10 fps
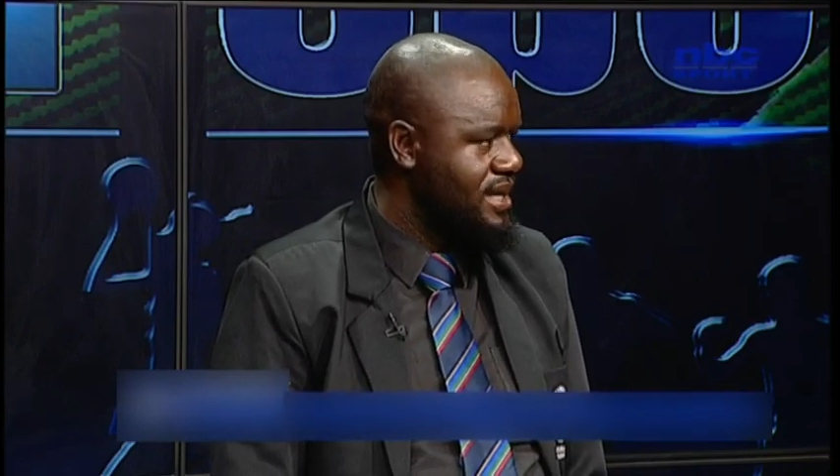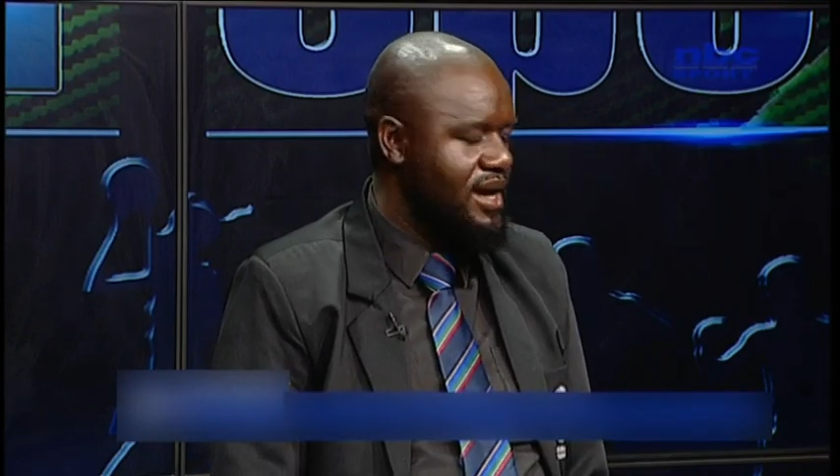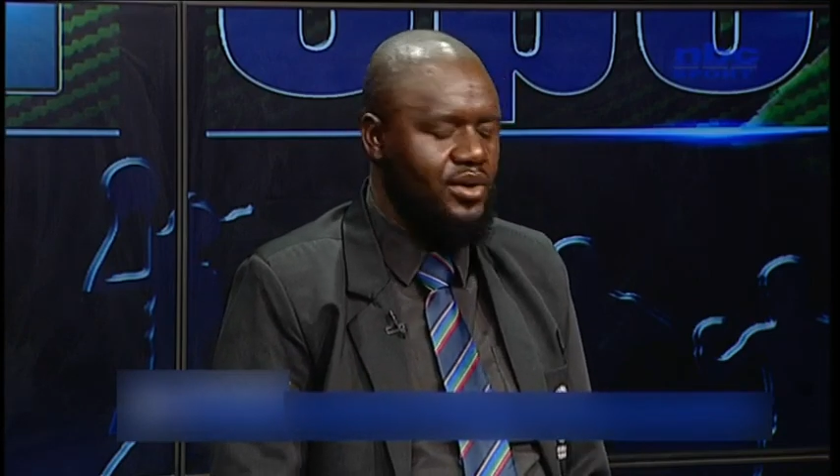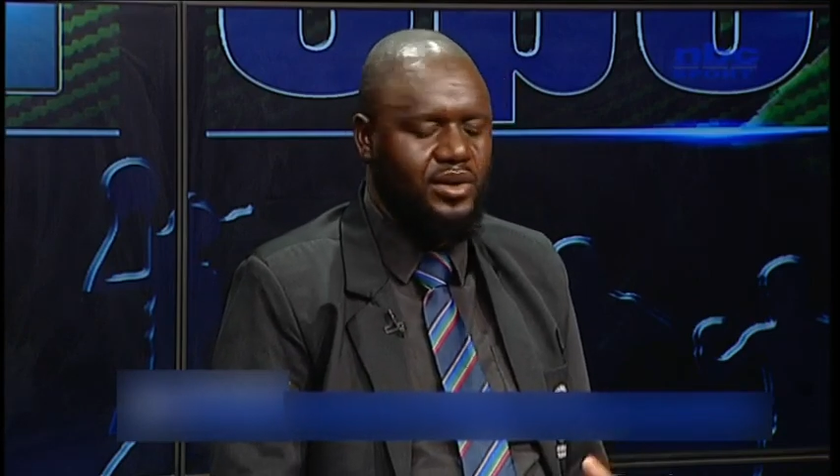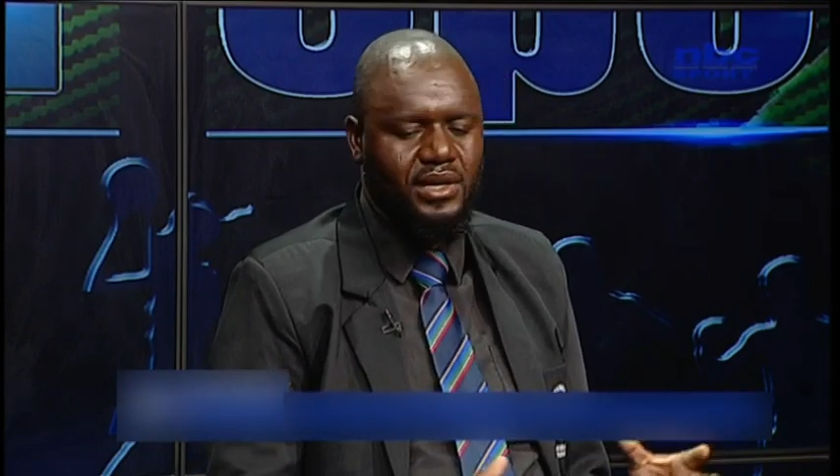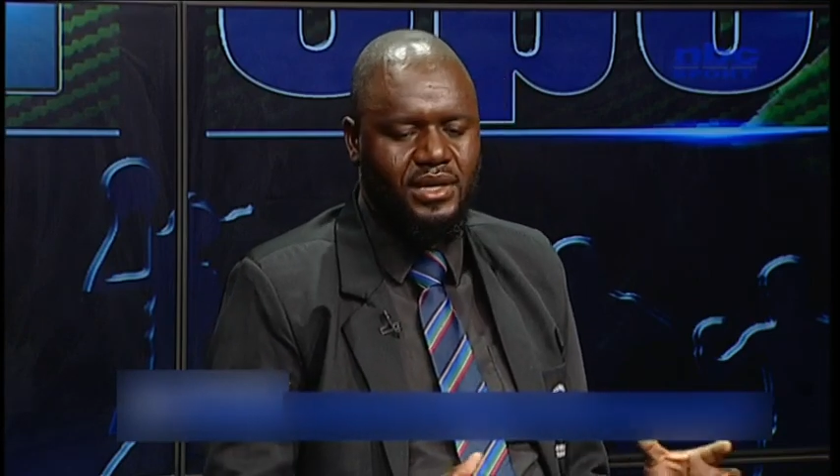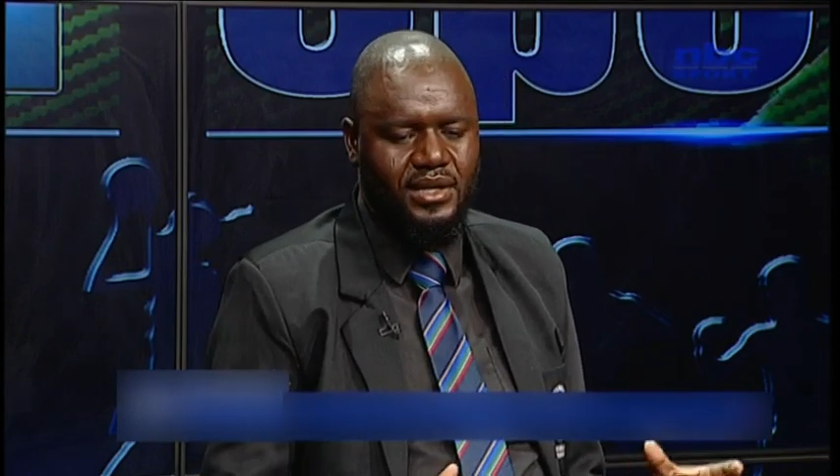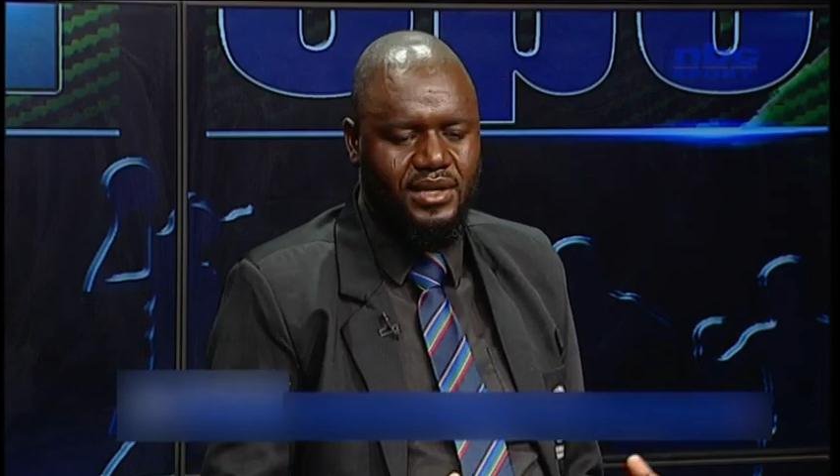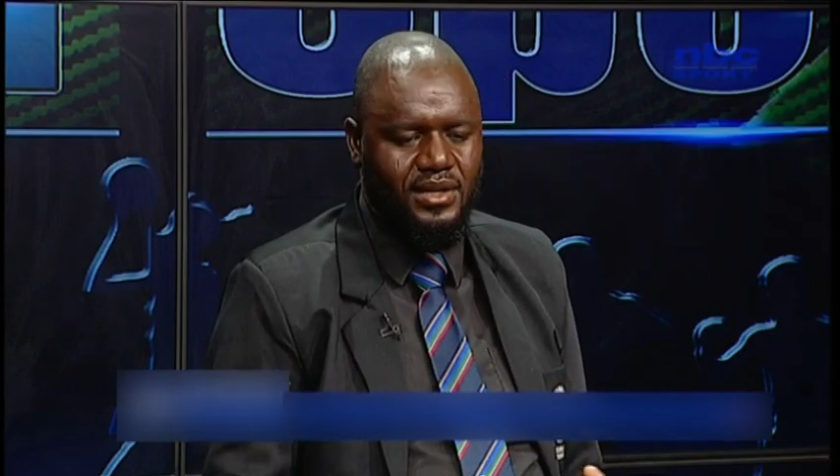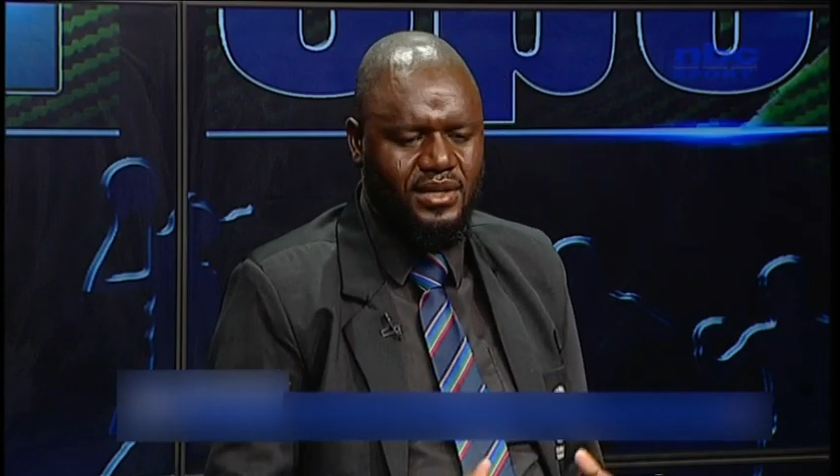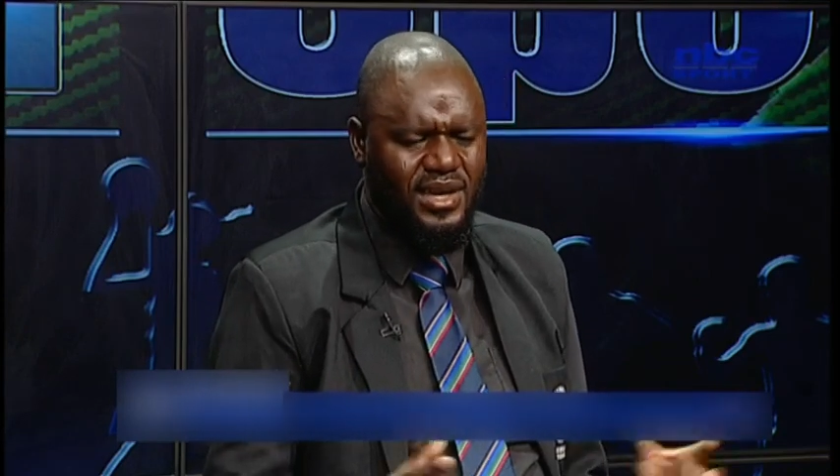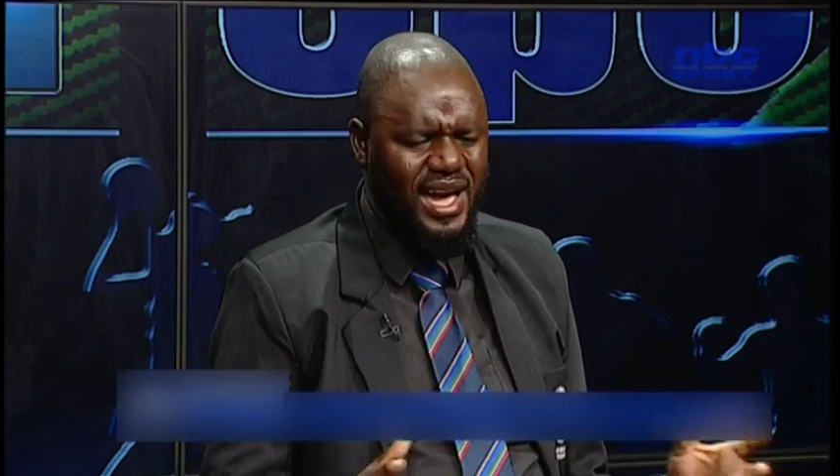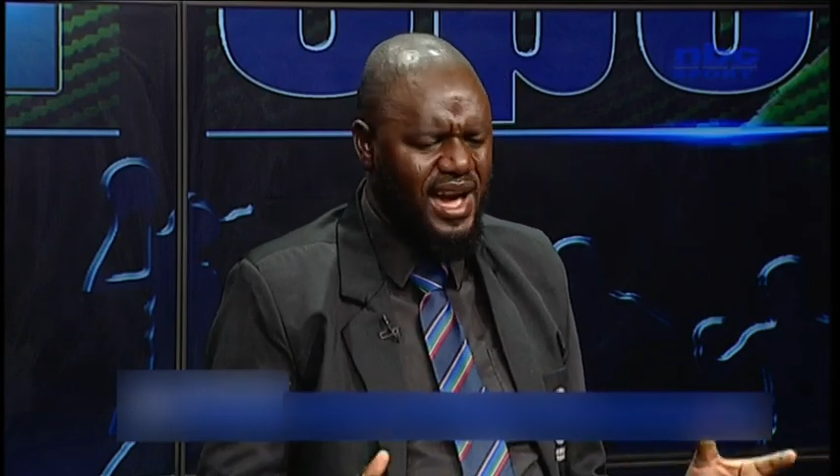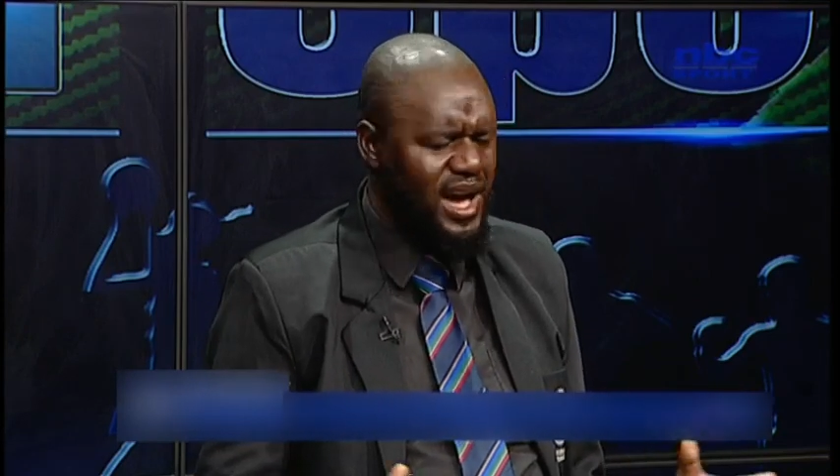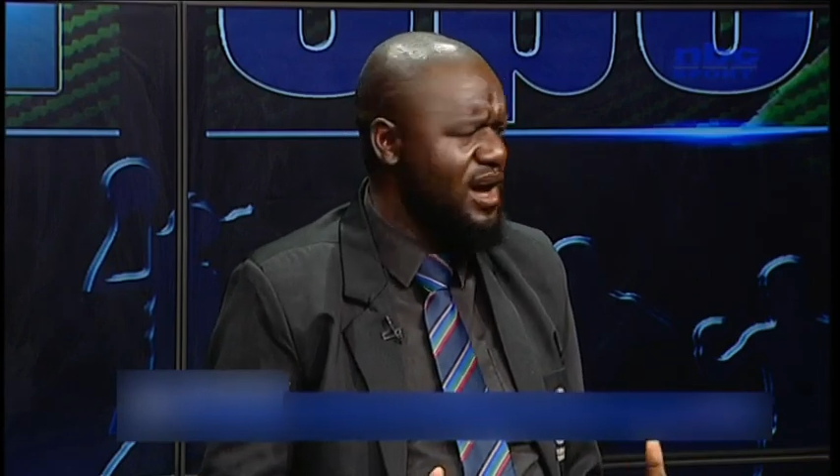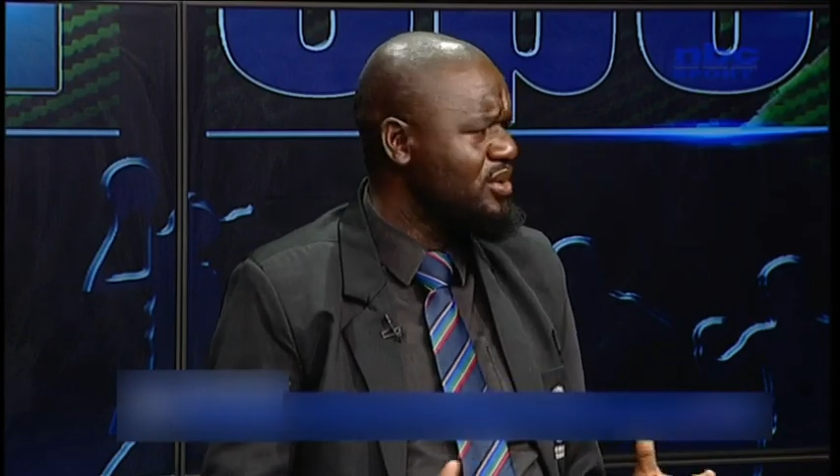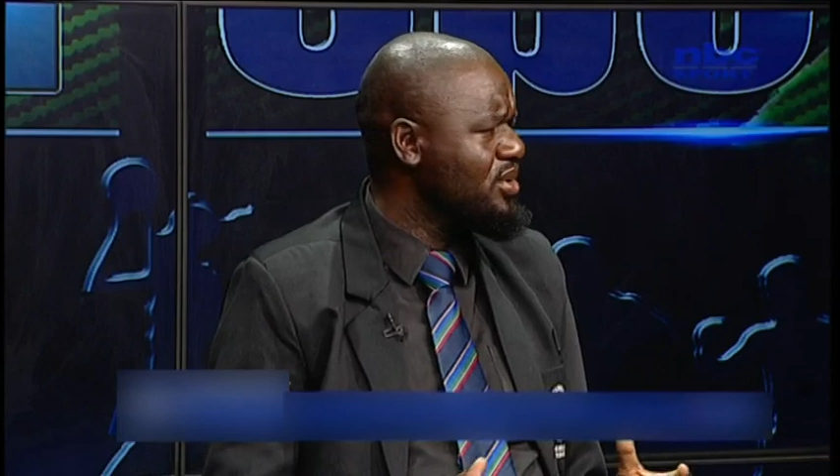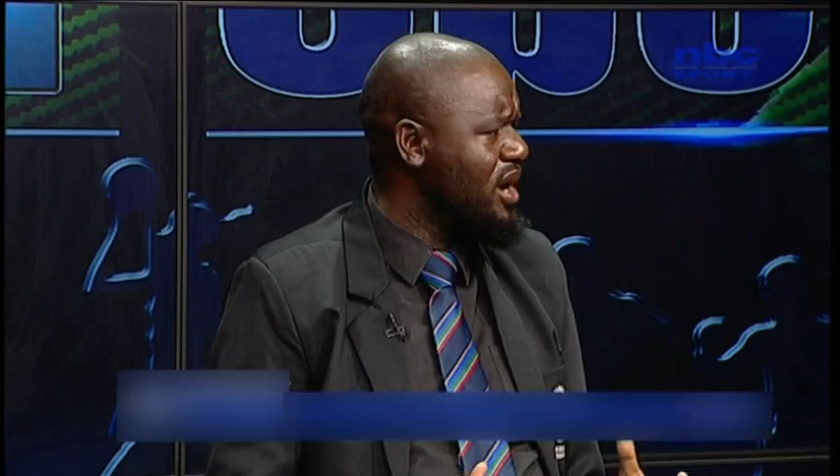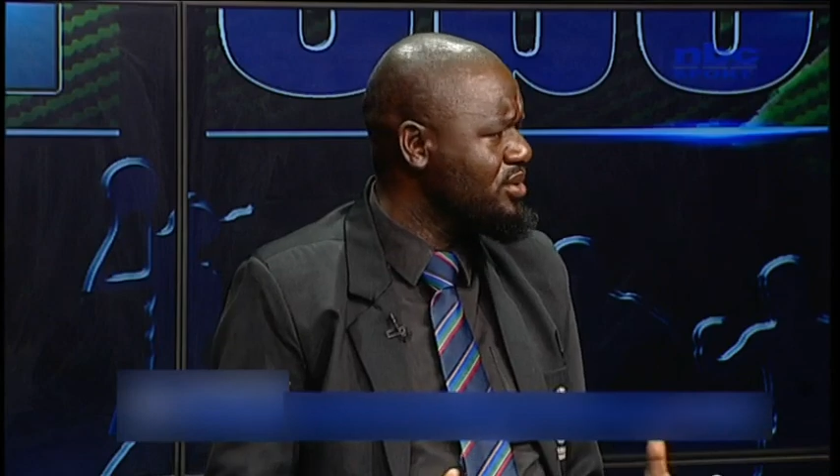Now, how do,